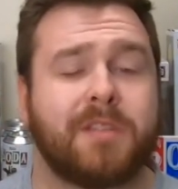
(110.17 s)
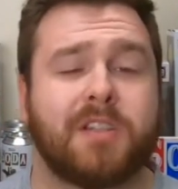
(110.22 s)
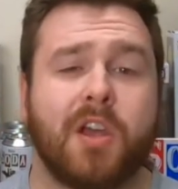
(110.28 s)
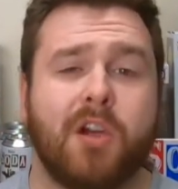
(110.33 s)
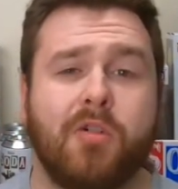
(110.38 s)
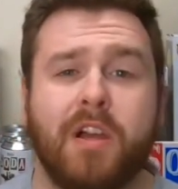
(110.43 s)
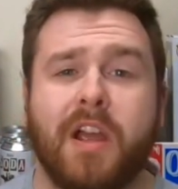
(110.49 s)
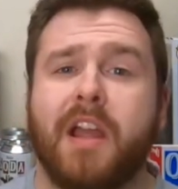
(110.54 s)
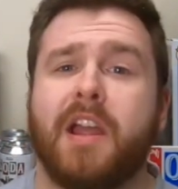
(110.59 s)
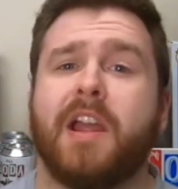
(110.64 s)

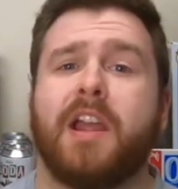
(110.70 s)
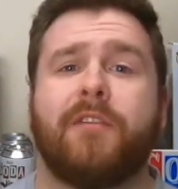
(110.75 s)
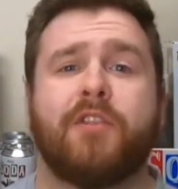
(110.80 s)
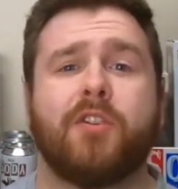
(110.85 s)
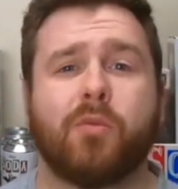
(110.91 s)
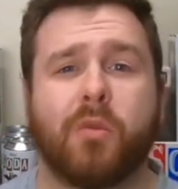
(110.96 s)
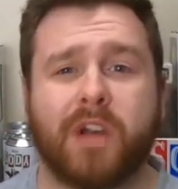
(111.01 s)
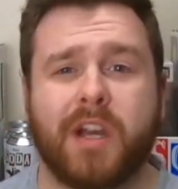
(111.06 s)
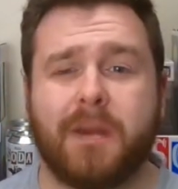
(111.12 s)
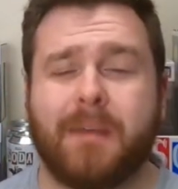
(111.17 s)
So if
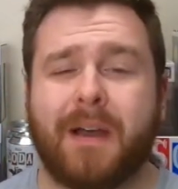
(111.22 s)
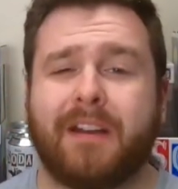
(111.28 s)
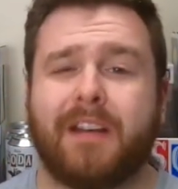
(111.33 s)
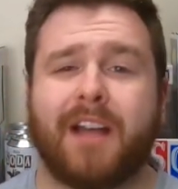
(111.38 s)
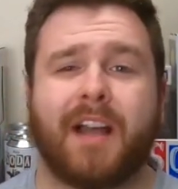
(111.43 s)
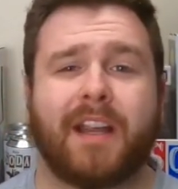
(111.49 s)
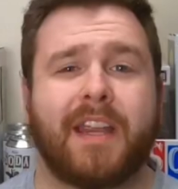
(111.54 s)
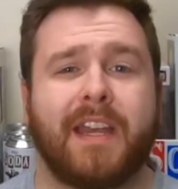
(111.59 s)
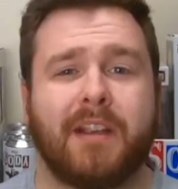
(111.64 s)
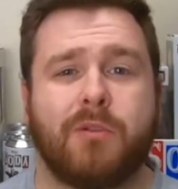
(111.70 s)
you're worried about
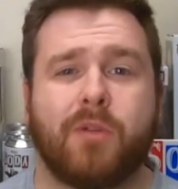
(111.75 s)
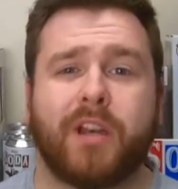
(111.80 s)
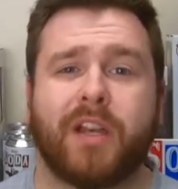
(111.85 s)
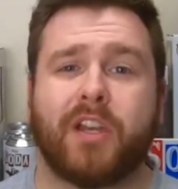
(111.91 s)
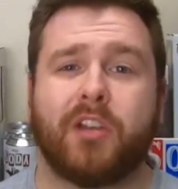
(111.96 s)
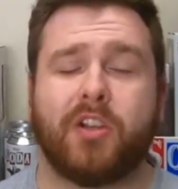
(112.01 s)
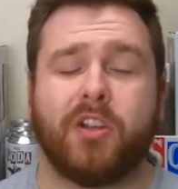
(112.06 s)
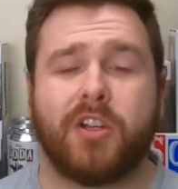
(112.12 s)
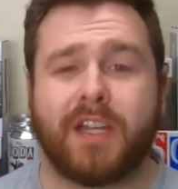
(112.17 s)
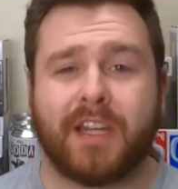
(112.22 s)
not getting one
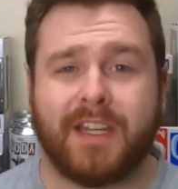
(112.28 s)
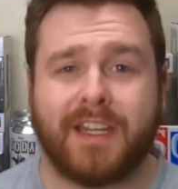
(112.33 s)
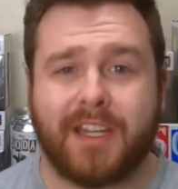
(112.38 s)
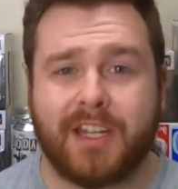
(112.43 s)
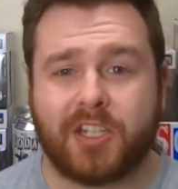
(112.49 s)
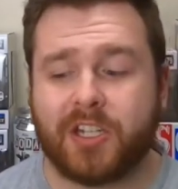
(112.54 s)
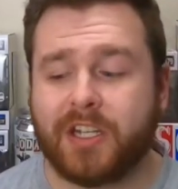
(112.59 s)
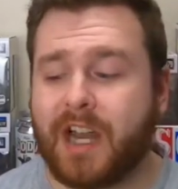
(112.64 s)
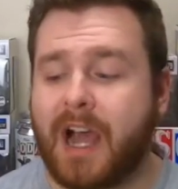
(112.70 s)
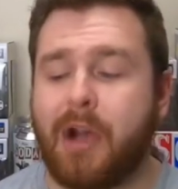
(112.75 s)
in good
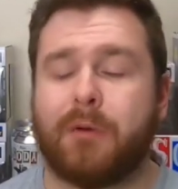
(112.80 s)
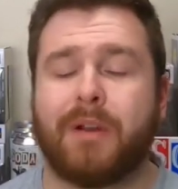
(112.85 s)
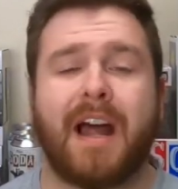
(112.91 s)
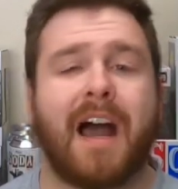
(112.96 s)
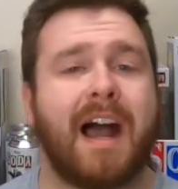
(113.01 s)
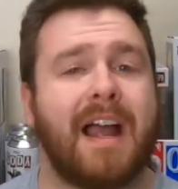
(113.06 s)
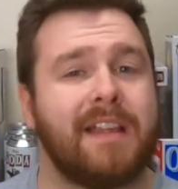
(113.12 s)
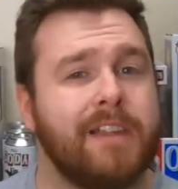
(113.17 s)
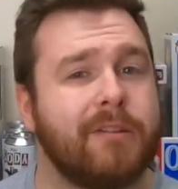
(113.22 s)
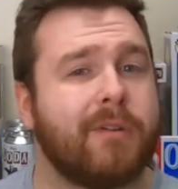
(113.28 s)
condition, I would
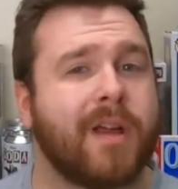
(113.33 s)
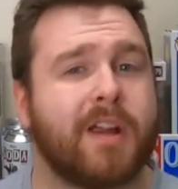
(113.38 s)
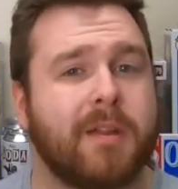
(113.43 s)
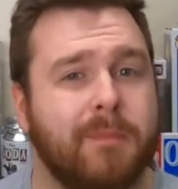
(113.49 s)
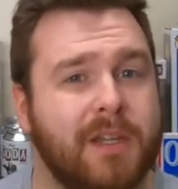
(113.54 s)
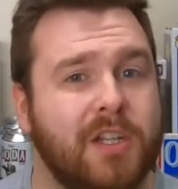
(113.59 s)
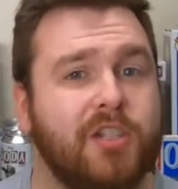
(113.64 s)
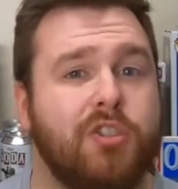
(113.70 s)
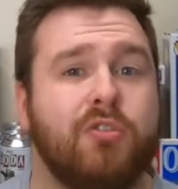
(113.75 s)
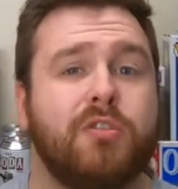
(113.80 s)
highly
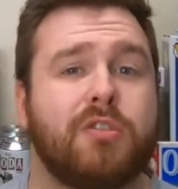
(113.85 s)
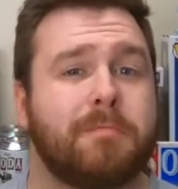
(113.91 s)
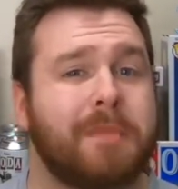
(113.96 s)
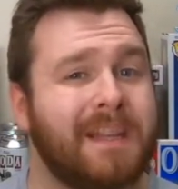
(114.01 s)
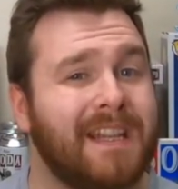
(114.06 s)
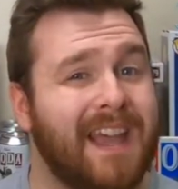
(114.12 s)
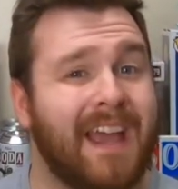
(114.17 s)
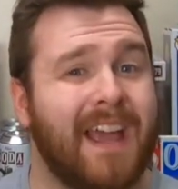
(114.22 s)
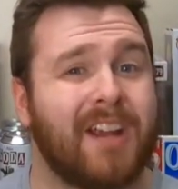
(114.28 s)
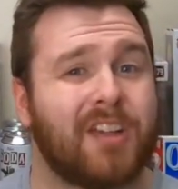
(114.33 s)
recommend you
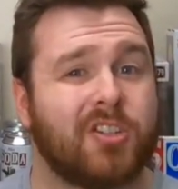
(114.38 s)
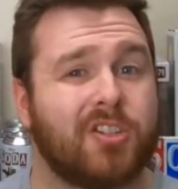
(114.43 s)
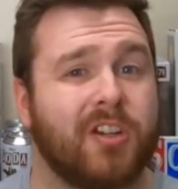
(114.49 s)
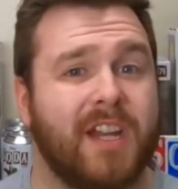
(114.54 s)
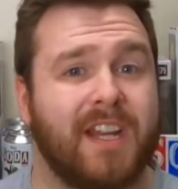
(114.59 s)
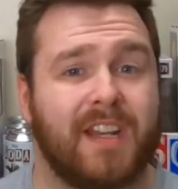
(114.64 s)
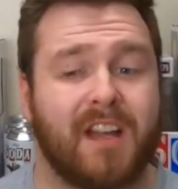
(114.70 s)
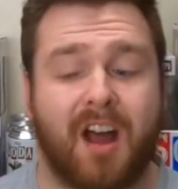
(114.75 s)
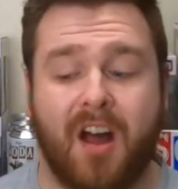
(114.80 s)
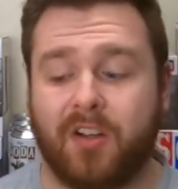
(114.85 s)
spend that extra
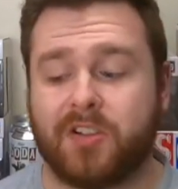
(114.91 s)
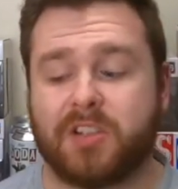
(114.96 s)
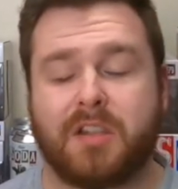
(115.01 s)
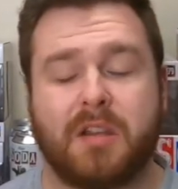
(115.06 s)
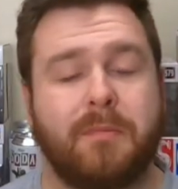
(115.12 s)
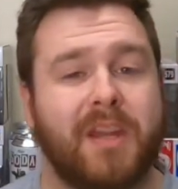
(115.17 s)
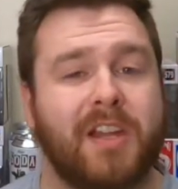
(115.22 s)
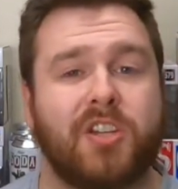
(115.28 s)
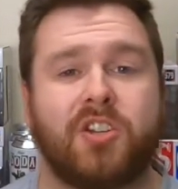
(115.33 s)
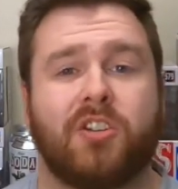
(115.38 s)
$8 to
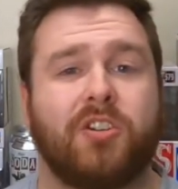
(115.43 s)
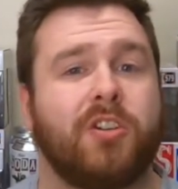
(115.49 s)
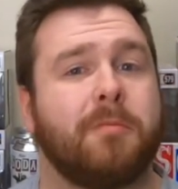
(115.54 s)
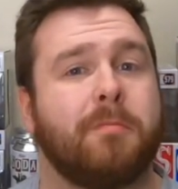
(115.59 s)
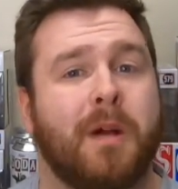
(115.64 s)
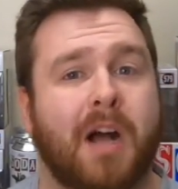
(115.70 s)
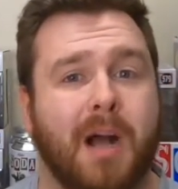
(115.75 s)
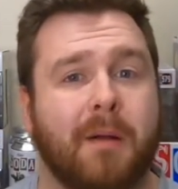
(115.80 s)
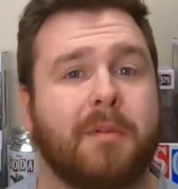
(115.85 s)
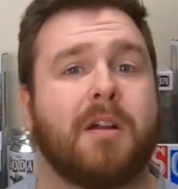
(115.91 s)
make sure your
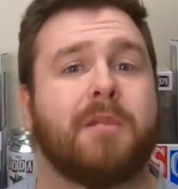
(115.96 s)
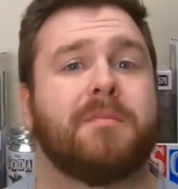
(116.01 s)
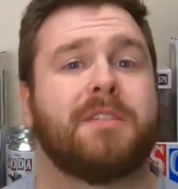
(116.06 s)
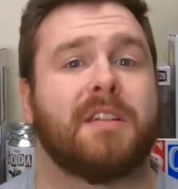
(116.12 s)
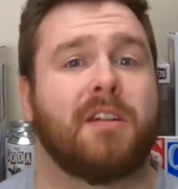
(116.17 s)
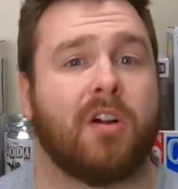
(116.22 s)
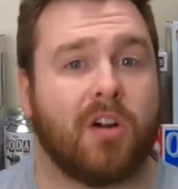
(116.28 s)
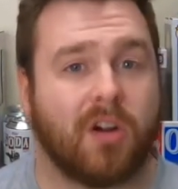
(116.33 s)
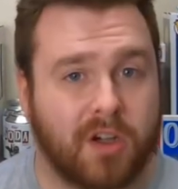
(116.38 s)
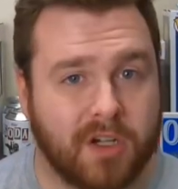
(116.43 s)
pop comes in
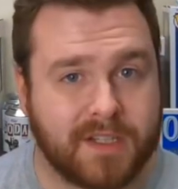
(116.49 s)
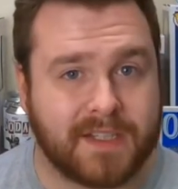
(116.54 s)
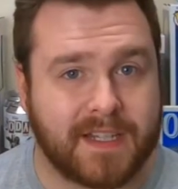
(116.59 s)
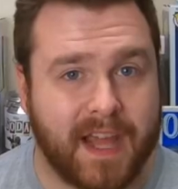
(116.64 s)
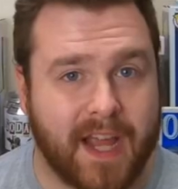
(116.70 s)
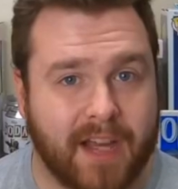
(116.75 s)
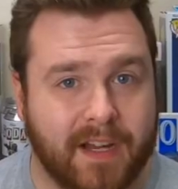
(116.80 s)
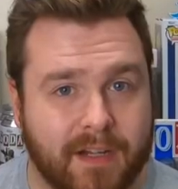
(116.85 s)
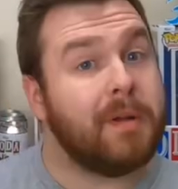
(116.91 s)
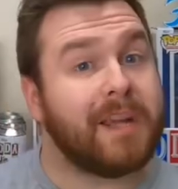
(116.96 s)
a hard stack.